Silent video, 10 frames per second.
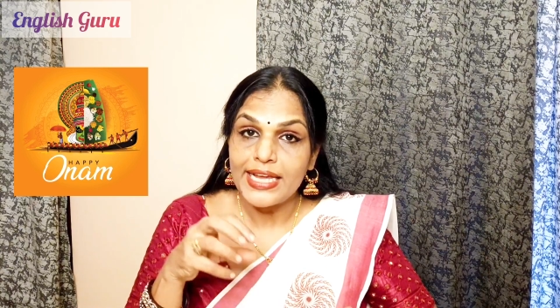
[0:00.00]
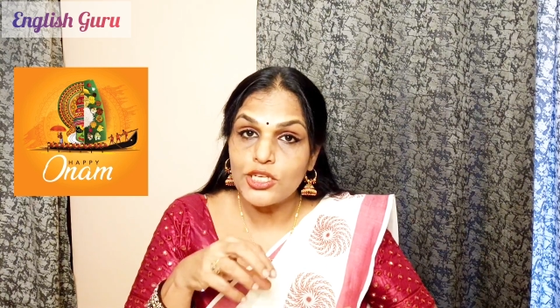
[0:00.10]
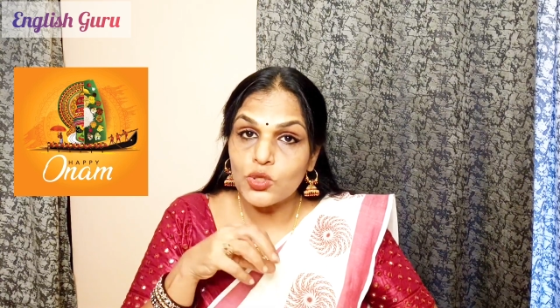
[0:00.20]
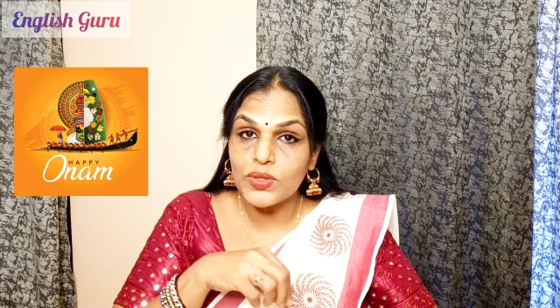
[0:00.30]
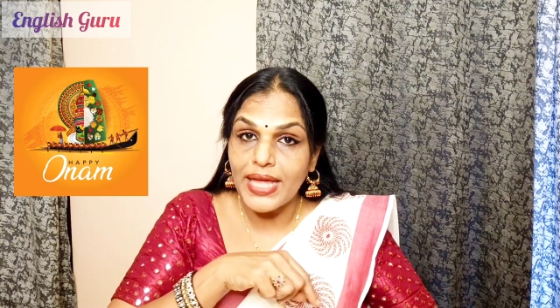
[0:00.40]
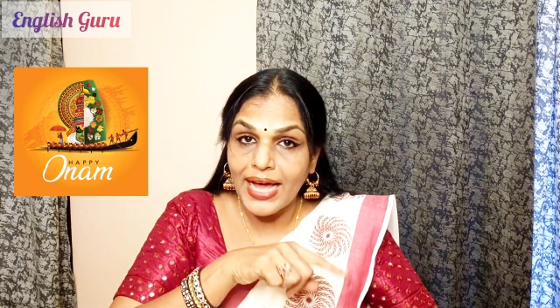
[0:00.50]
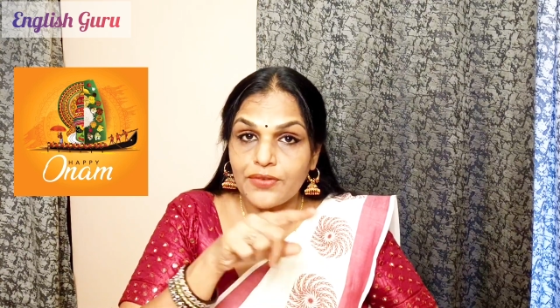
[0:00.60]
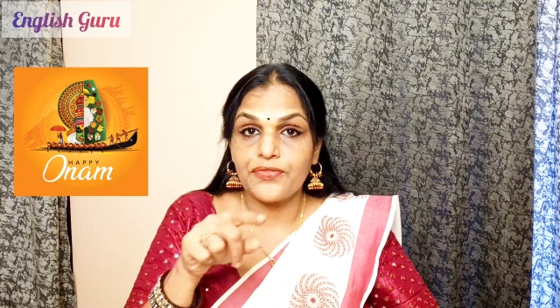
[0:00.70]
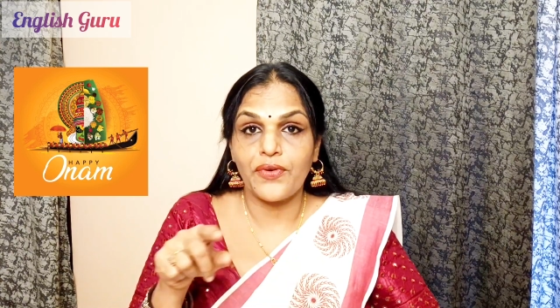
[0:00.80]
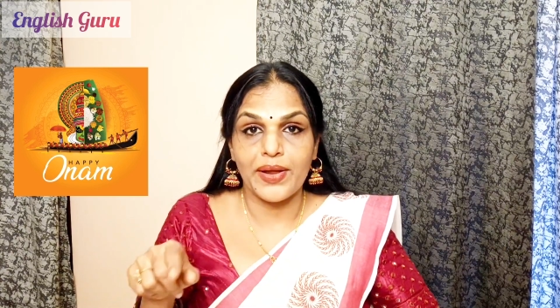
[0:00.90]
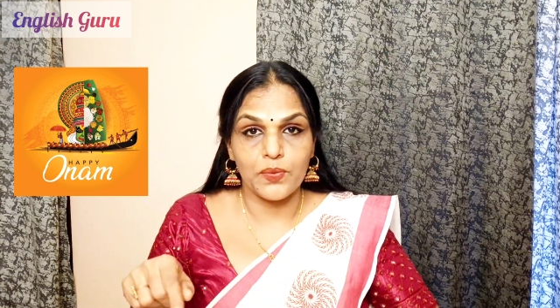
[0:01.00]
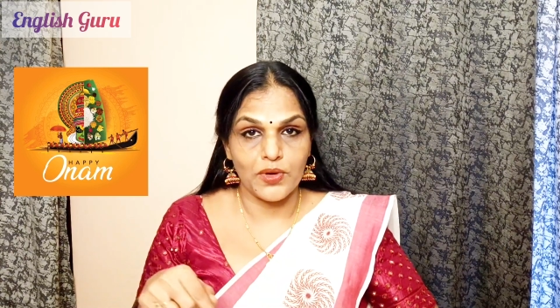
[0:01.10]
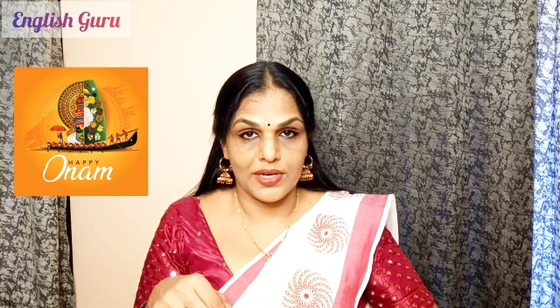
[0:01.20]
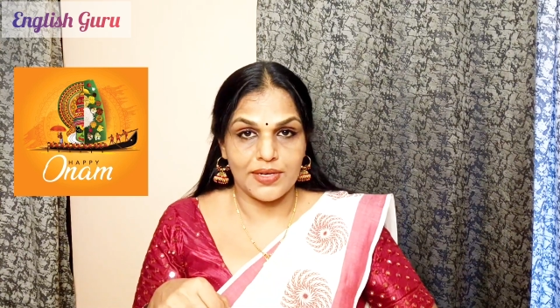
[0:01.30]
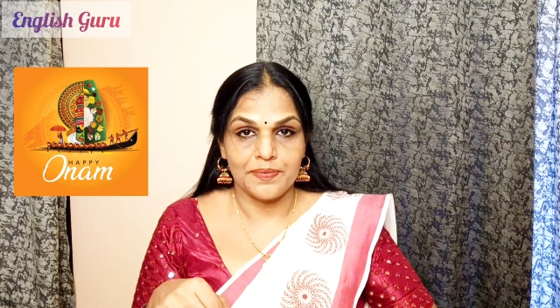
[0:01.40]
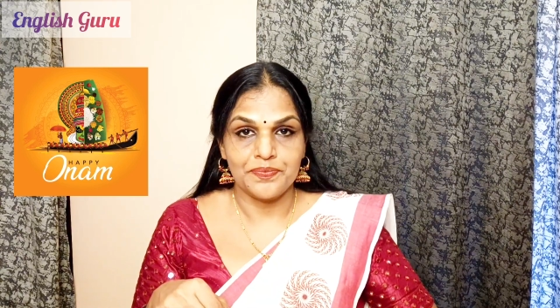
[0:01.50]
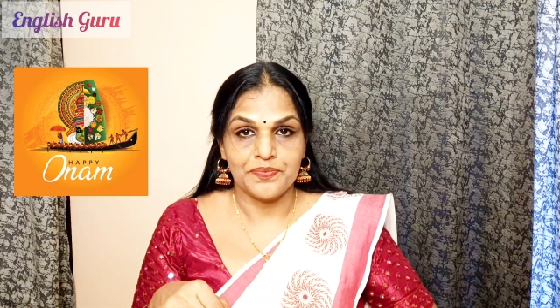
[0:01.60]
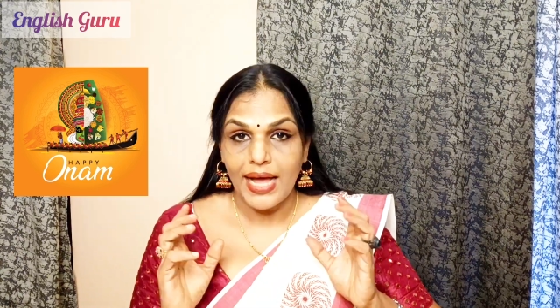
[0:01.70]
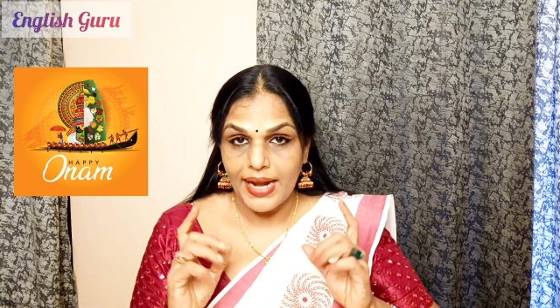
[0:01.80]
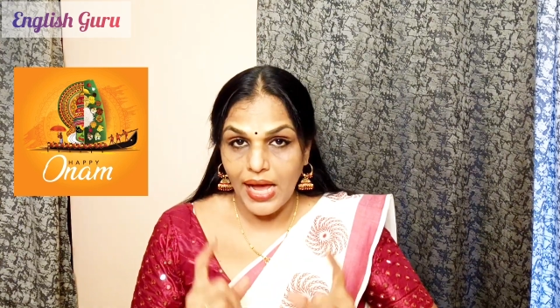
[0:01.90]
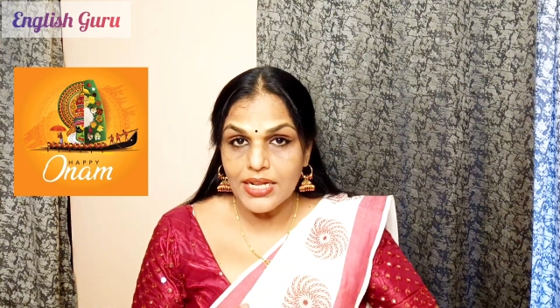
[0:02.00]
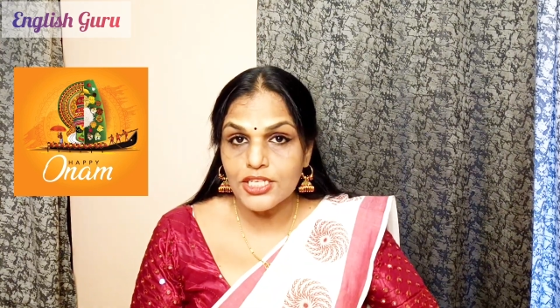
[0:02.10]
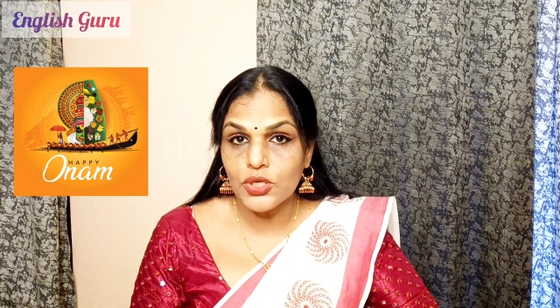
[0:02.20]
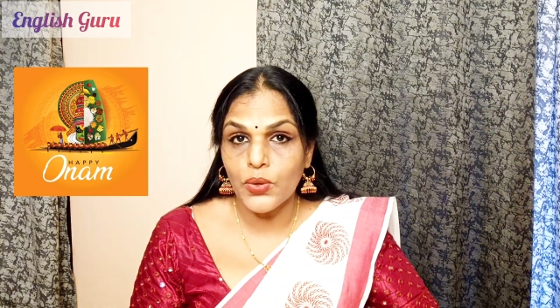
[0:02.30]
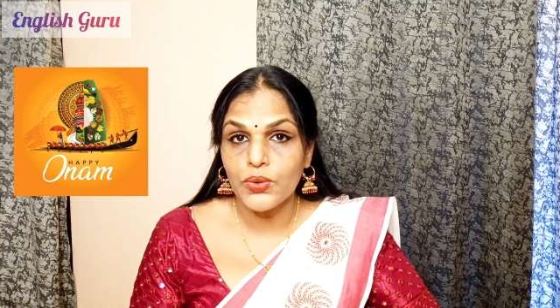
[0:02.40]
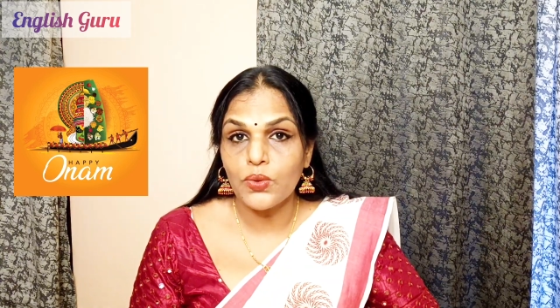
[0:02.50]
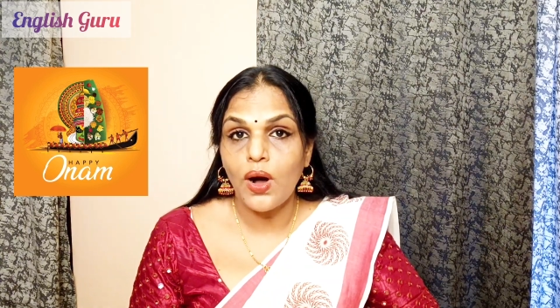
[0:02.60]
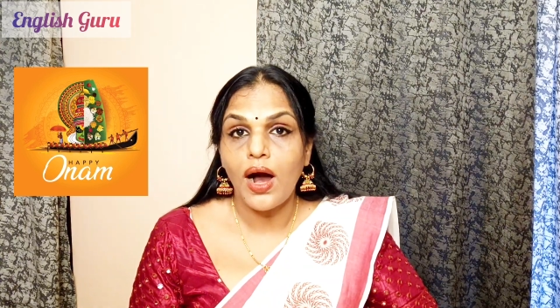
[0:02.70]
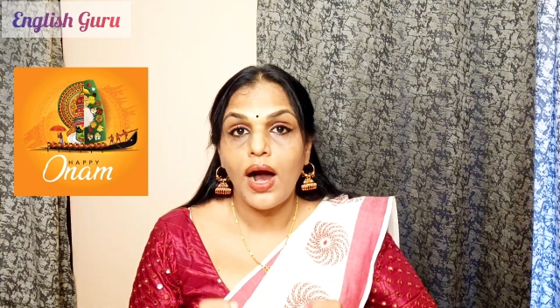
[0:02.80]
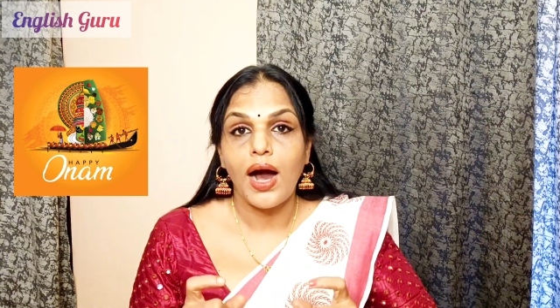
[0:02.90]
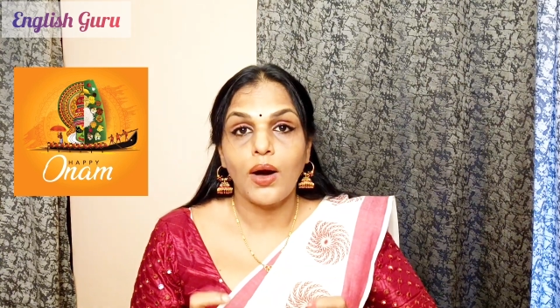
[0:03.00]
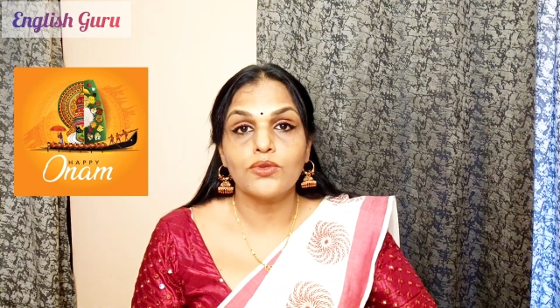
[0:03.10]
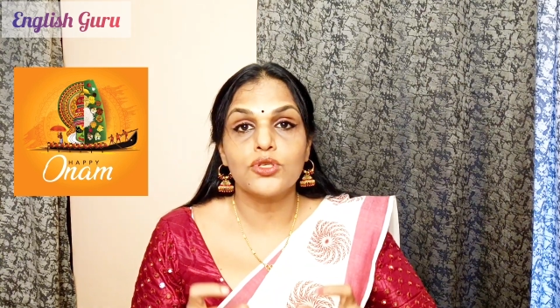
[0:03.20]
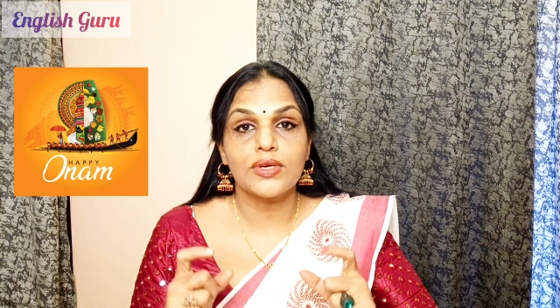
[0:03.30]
into that framework, and I'll show you how